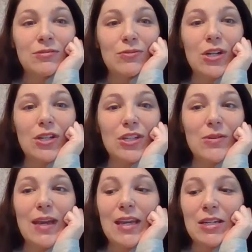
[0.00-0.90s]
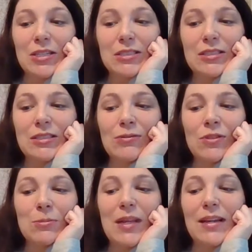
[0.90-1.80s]
for all you haters
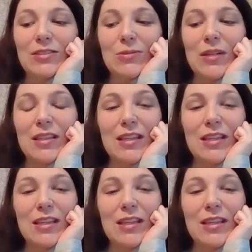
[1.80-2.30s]
from last week